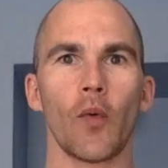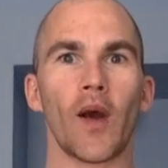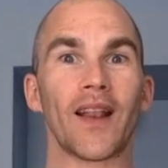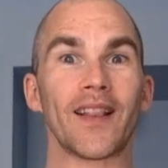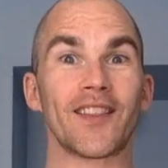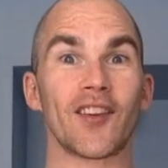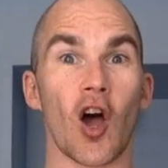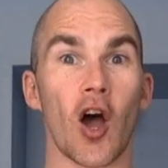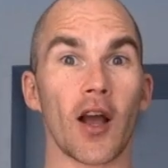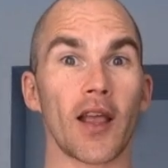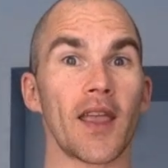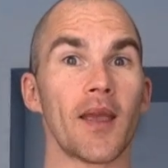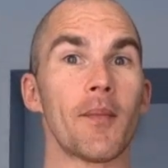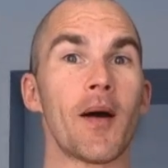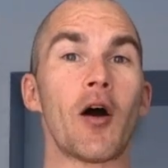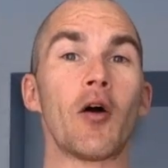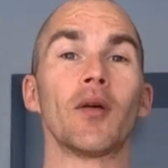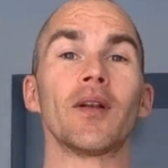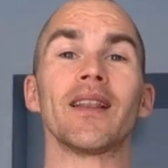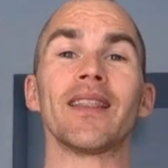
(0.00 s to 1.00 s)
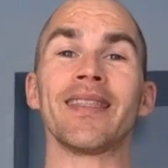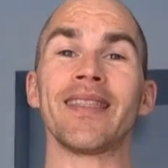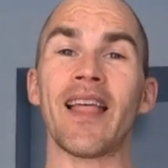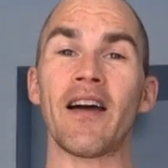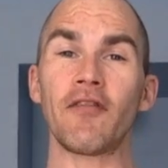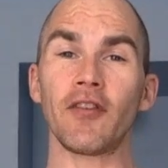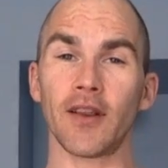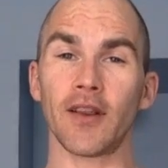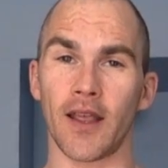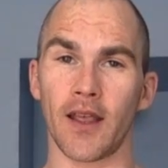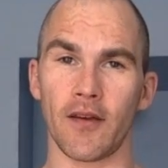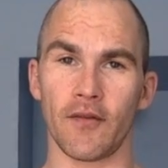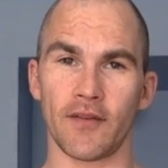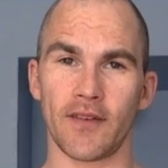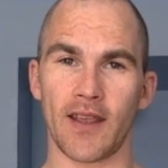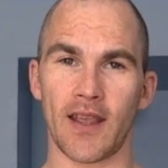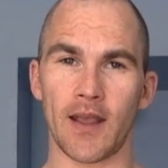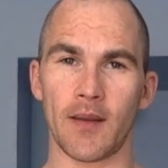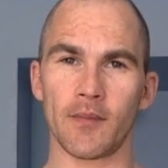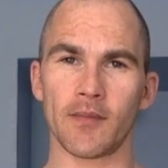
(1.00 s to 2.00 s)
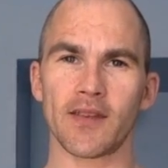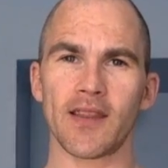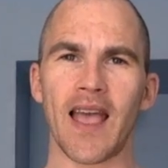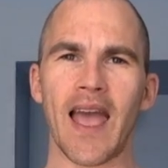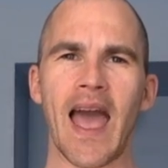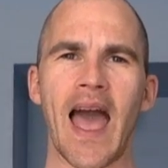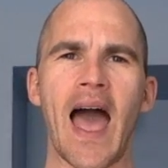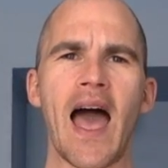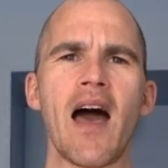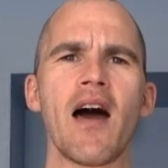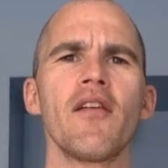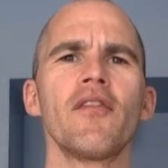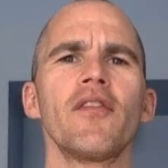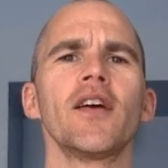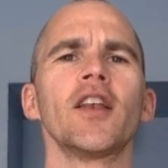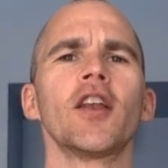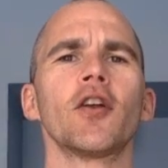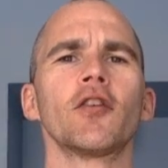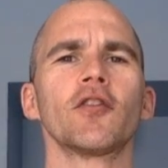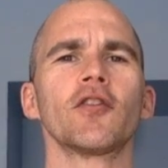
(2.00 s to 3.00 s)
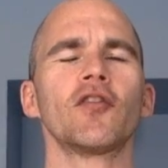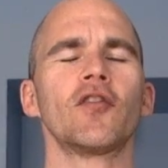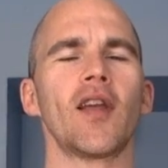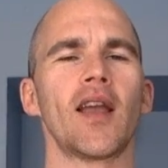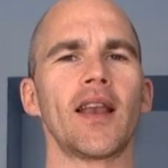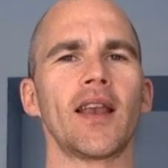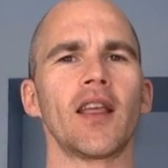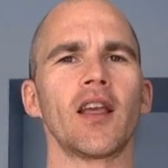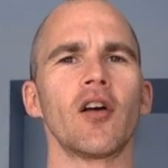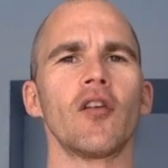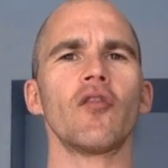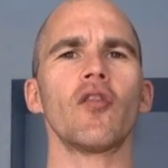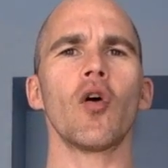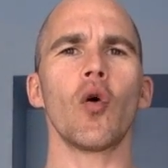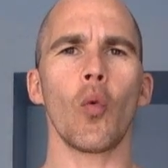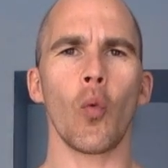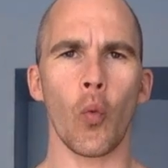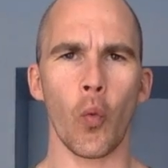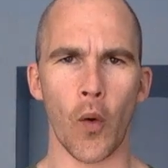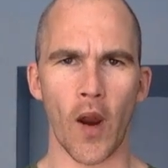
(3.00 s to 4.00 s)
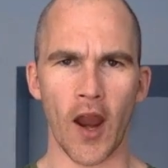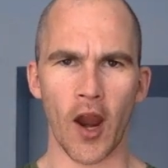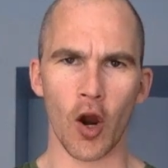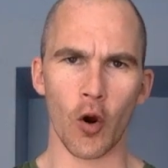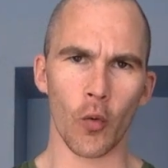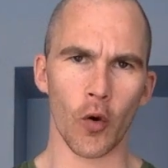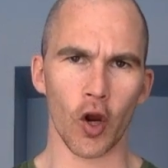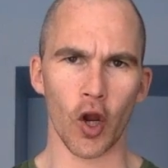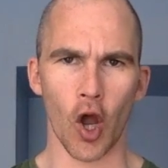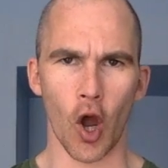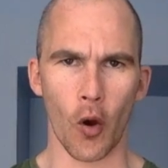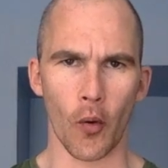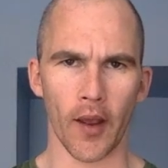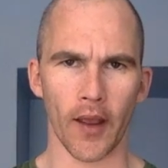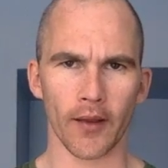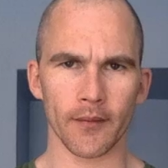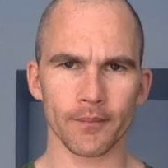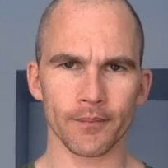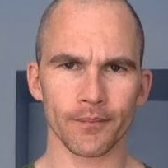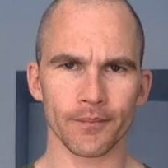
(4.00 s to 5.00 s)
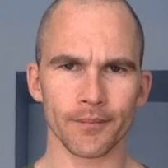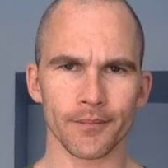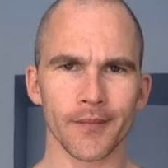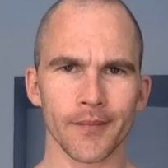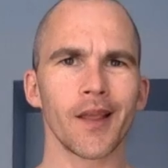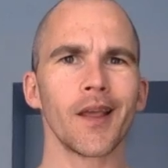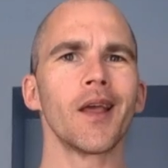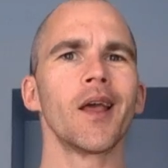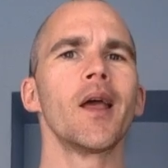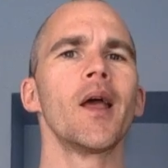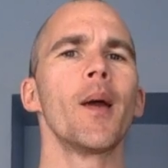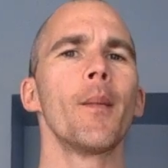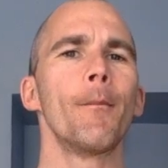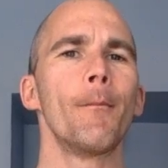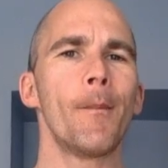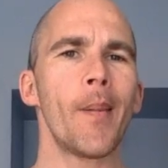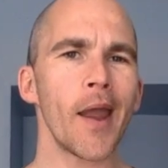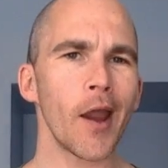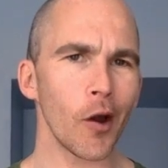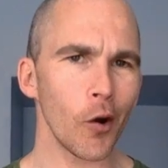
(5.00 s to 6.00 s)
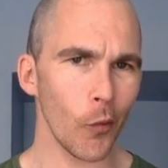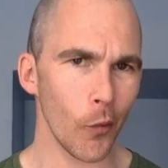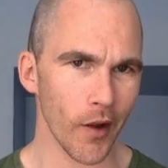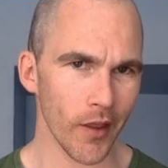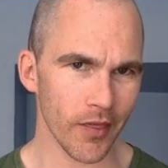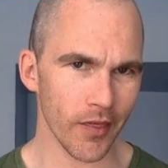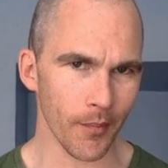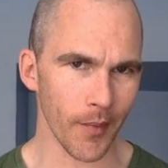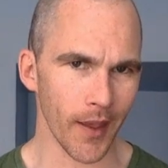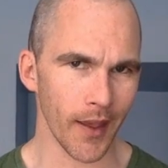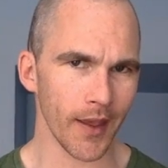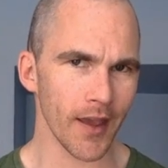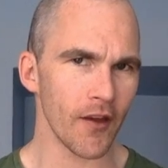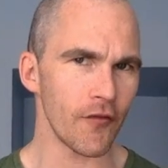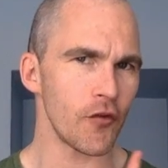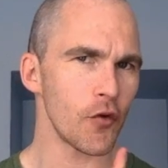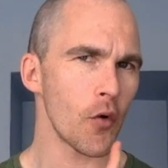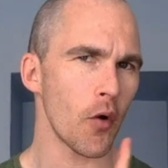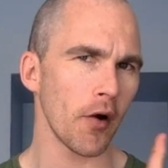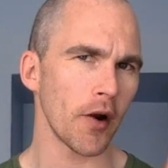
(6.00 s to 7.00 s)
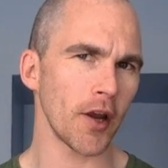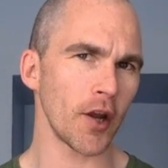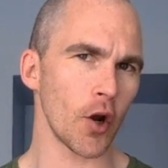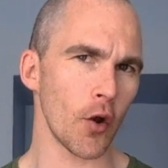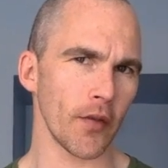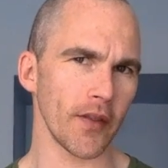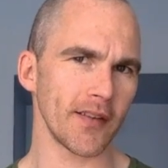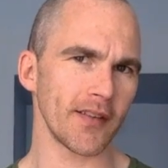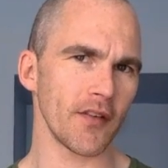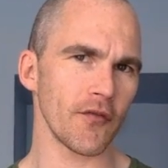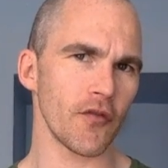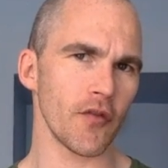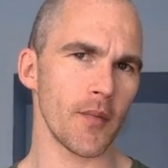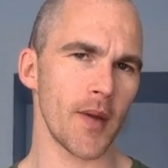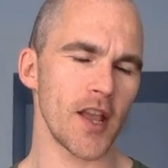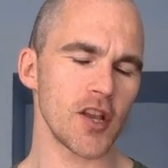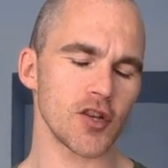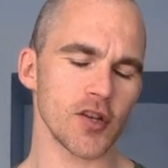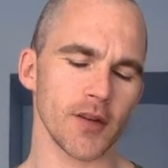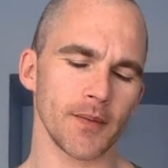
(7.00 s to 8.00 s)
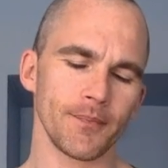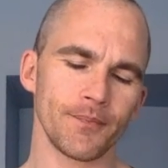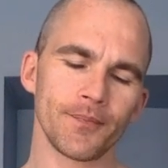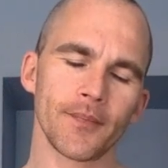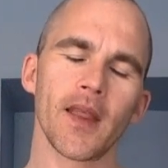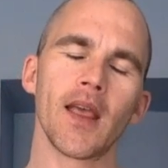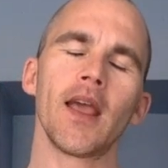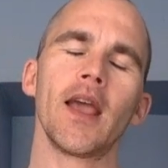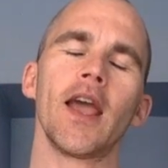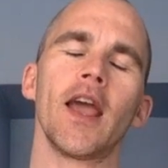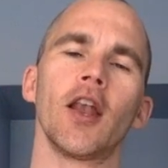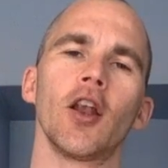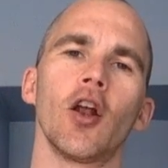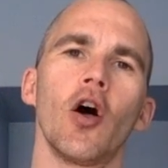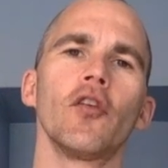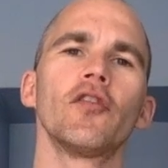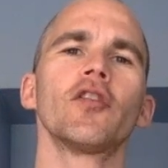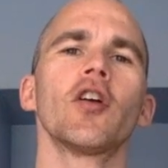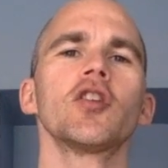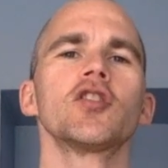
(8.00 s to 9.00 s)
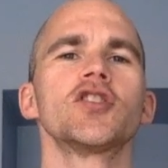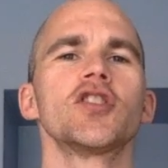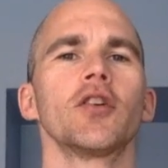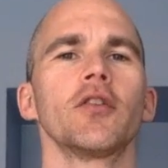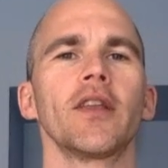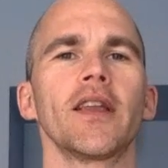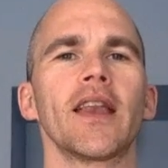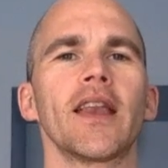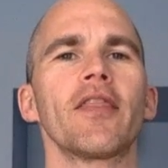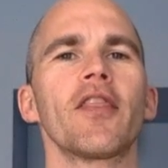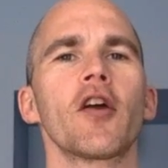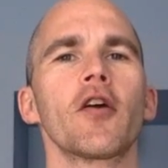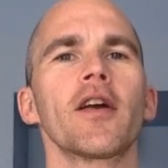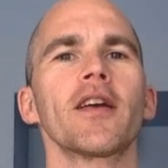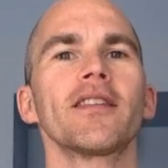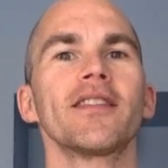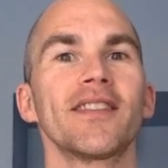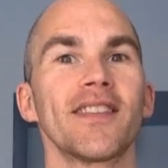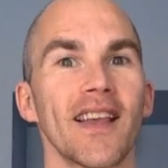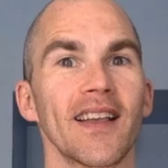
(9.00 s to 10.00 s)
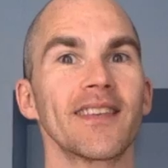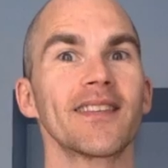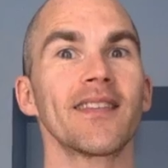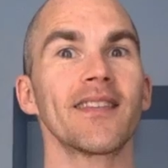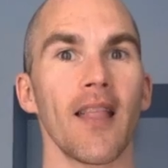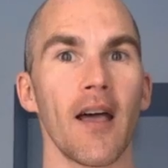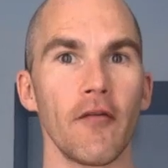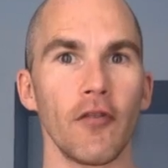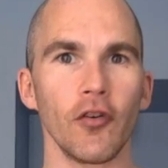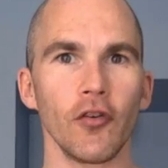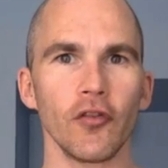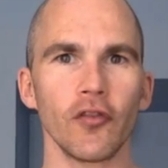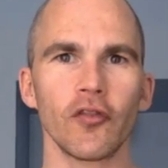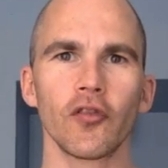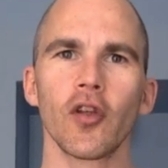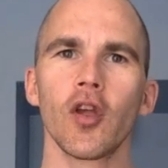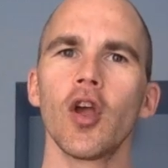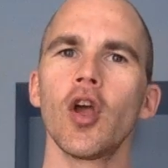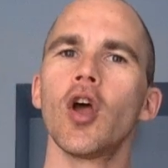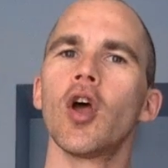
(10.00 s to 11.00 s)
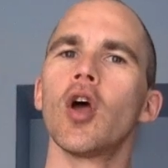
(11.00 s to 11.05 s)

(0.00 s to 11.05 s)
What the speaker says: when talking about leveling of teams, have an understanding of where we're going. Bear with me if you already know this information. In All-Star Cheerleading, there are 6 levels.